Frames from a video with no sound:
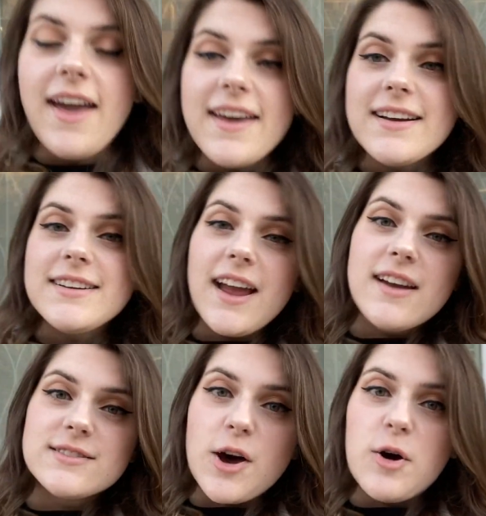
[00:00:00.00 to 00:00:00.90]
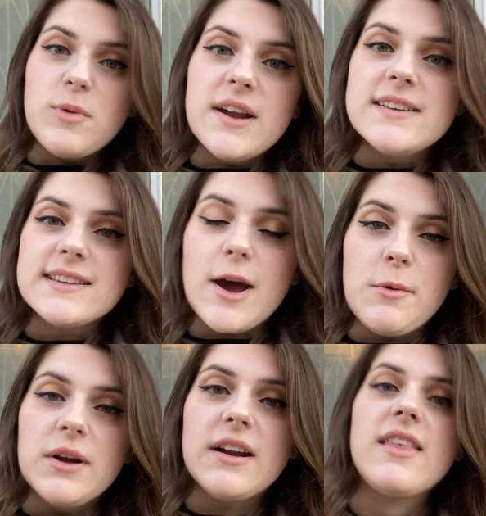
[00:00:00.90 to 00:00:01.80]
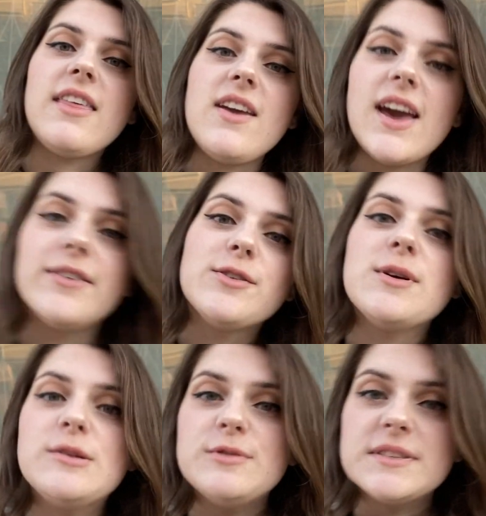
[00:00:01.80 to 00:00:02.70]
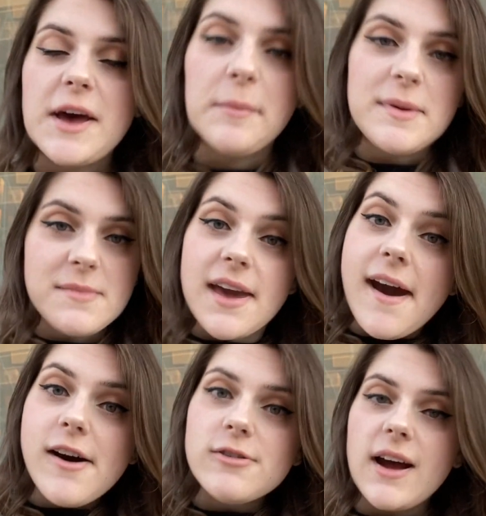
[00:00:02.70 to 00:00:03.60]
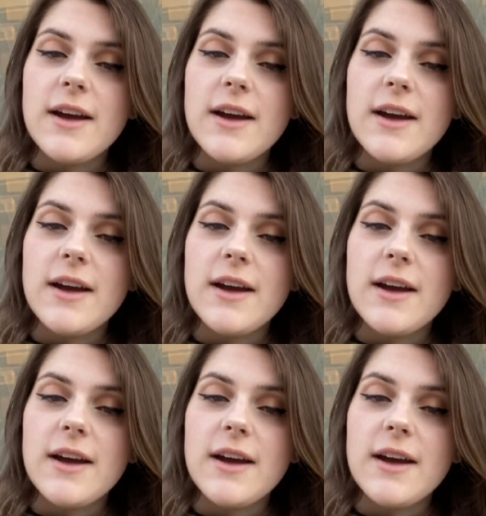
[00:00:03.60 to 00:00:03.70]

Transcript: And as always, I want to thank everyone who is helping me out.